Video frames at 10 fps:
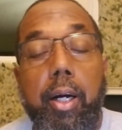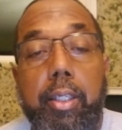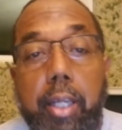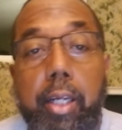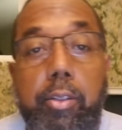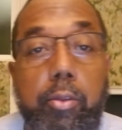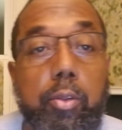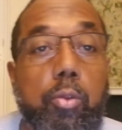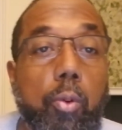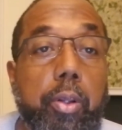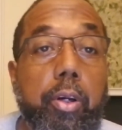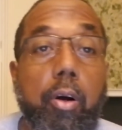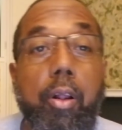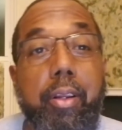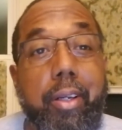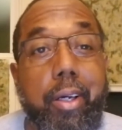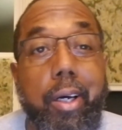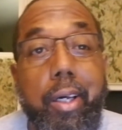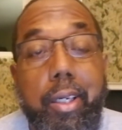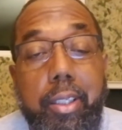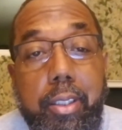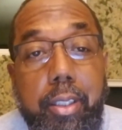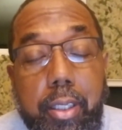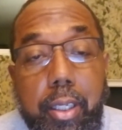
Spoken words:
dangerous. One, you're calling a gun into